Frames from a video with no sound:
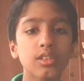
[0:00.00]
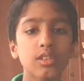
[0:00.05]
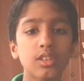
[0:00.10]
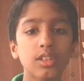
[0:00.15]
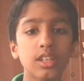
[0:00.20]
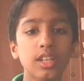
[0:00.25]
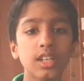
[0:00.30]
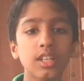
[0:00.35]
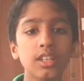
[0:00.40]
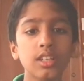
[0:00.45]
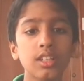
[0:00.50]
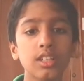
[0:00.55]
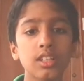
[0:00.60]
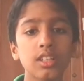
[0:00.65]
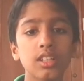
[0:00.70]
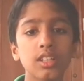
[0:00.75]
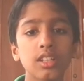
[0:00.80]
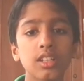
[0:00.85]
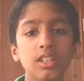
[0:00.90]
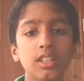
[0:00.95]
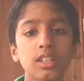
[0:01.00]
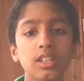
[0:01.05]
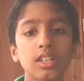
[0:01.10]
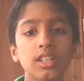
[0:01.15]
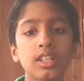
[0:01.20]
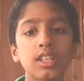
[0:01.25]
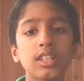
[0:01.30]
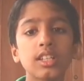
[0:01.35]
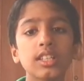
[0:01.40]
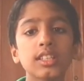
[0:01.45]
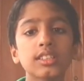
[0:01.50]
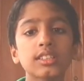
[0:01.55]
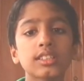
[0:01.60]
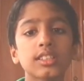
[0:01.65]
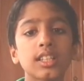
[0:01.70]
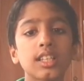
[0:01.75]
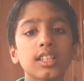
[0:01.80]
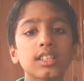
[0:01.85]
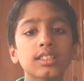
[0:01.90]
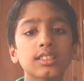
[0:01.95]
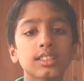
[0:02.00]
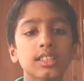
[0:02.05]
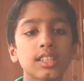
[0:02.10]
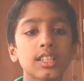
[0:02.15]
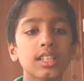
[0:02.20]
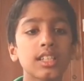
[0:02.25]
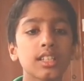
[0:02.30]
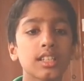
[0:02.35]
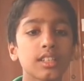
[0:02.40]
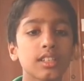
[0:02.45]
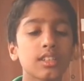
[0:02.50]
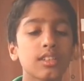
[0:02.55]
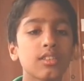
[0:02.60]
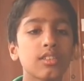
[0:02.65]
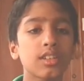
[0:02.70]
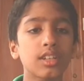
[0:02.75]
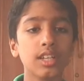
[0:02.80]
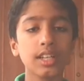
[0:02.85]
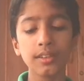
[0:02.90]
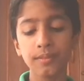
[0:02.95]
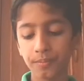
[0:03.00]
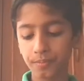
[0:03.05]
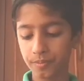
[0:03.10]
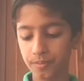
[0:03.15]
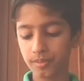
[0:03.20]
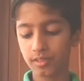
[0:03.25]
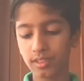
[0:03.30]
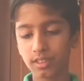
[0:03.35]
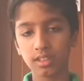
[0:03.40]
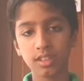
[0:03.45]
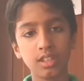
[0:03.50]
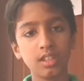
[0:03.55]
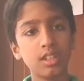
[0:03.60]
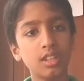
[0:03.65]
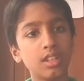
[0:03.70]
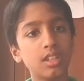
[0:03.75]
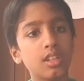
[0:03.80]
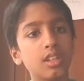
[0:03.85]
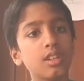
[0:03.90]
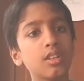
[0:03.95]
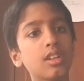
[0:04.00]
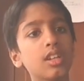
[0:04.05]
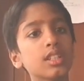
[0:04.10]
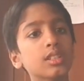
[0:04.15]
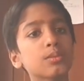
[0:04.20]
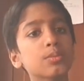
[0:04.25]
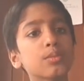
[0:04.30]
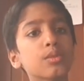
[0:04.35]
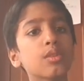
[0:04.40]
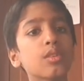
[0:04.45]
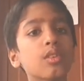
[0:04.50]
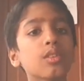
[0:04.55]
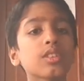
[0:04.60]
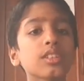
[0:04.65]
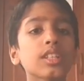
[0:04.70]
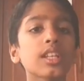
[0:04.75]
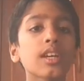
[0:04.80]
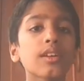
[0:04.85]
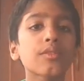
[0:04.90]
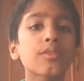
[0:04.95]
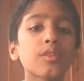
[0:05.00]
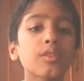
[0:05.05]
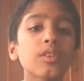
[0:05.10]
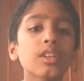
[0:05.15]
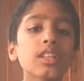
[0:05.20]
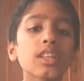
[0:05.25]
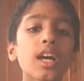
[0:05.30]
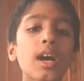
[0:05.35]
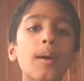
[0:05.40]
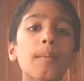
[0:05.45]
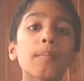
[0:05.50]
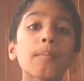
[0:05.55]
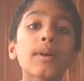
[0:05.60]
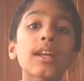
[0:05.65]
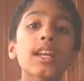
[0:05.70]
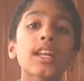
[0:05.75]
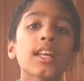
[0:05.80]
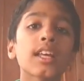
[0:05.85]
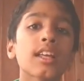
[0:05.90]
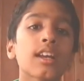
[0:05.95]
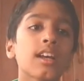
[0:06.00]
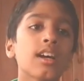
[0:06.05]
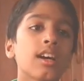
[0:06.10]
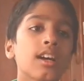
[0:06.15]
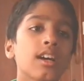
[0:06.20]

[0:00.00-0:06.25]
Okay, it is their skin. Okay, now let's move on. They are found in the upper layer.